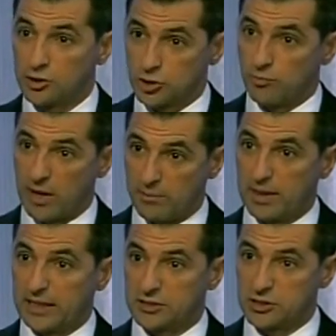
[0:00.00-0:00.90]
So my
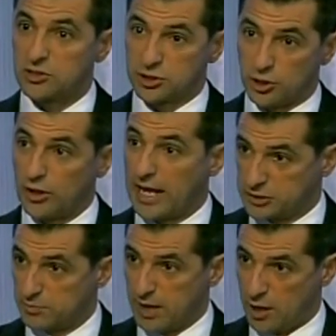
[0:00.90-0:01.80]
biggest concern
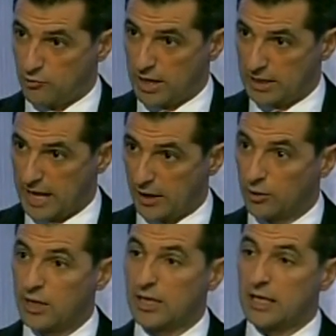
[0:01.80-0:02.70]
as a bear right now,